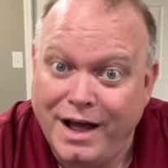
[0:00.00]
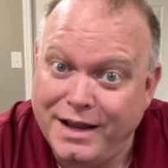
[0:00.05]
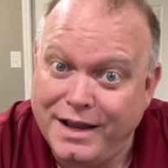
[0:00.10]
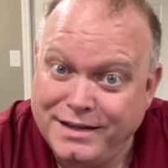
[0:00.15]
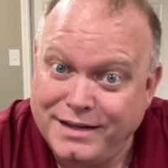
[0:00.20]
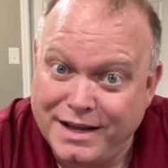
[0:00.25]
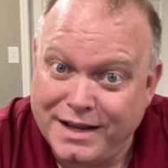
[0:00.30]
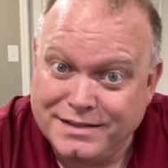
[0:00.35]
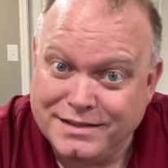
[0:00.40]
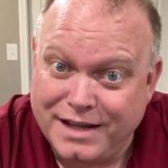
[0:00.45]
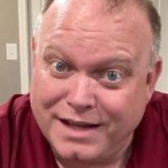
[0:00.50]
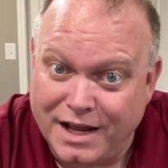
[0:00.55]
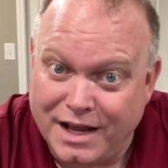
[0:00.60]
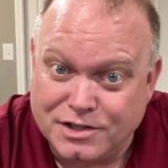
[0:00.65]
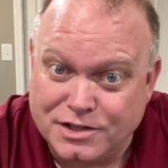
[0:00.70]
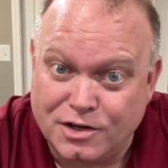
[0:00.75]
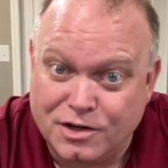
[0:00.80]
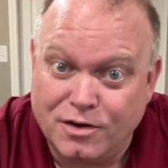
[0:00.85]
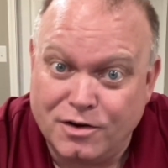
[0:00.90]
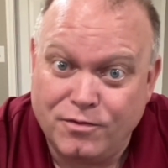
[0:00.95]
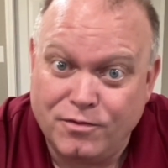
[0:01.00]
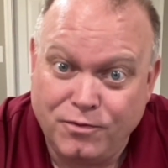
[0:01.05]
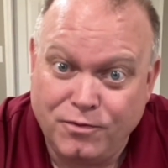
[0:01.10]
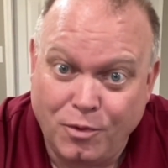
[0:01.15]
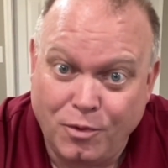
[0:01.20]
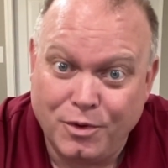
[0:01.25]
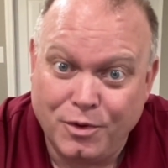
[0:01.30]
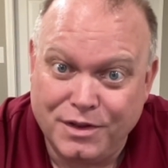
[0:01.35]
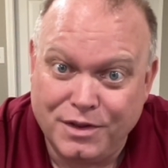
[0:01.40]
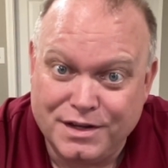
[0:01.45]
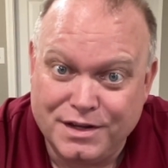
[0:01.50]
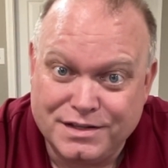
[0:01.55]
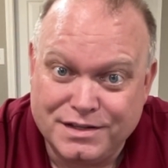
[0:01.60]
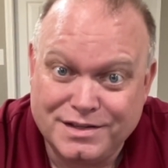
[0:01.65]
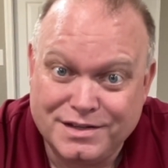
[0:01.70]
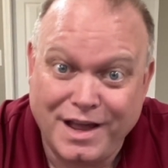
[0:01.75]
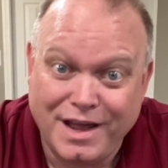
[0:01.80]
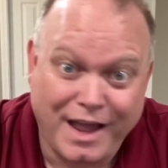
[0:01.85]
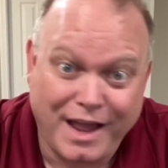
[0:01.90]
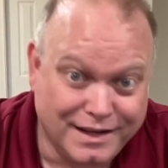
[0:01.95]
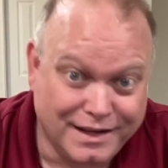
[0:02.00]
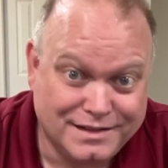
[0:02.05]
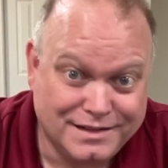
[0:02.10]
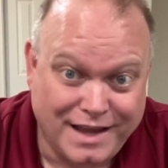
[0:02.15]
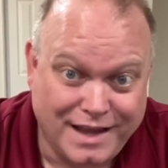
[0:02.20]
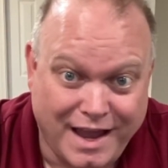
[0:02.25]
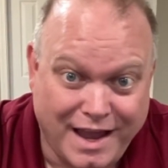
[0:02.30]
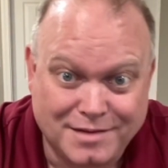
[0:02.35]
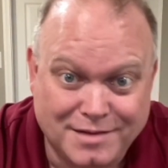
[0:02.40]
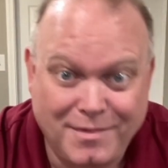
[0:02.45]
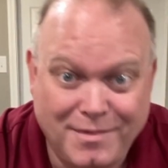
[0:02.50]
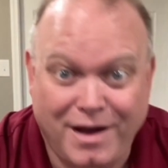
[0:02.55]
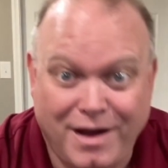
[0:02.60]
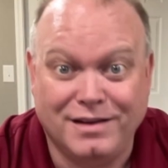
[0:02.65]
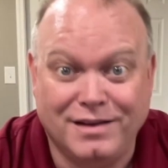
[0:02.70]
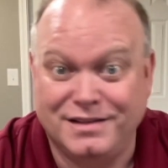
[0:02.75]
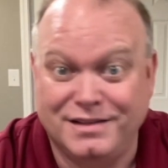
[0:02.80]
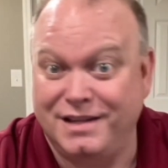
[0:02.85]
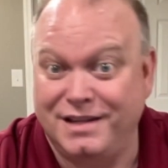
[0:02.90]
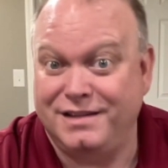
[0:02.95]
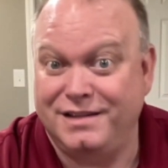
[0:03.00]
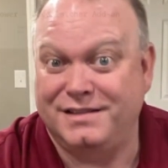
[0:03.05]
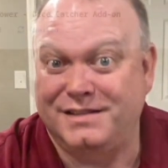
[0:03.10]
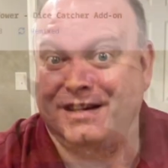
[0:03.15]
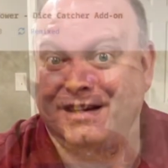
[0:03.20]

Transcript: a dice catcher for this exact model, this